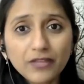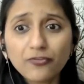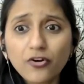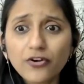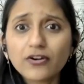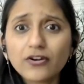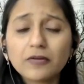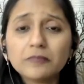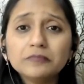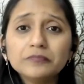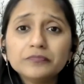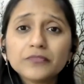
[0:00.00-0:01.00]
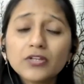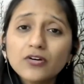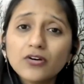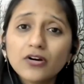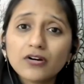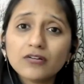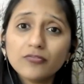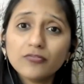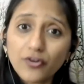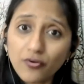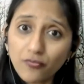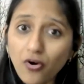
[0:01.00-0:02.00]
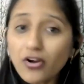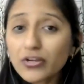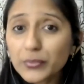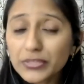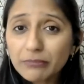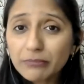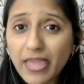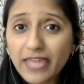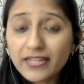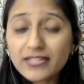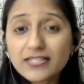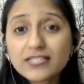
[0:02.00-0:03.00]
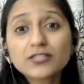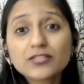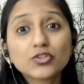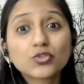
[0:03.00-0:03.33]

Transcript: for a walk with the parents.